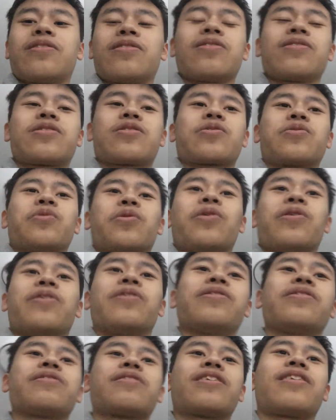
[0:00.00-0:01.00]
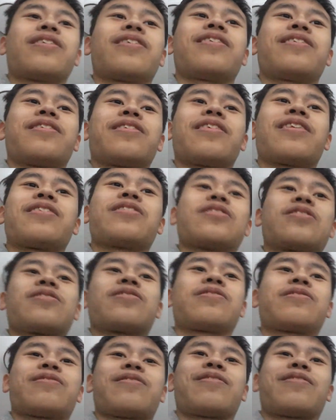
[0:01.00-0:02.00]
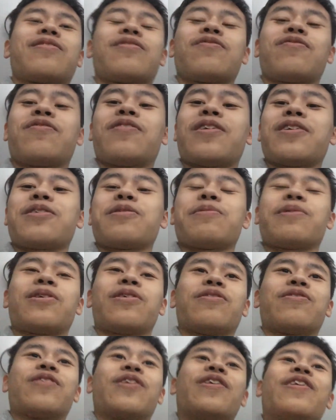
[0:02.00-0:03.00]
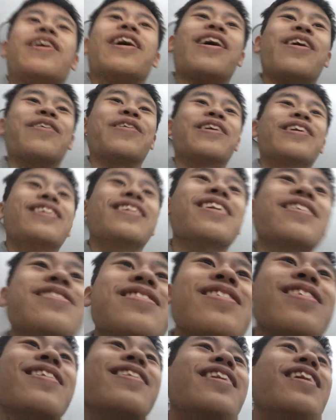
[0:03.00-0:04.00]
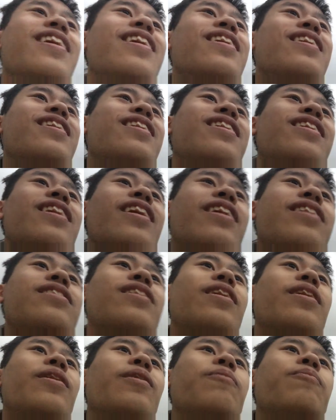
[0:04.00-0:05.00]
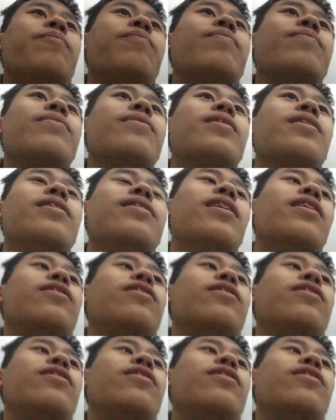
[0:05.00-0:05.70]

school? And then I just thought about it for an hour, and that's it. And another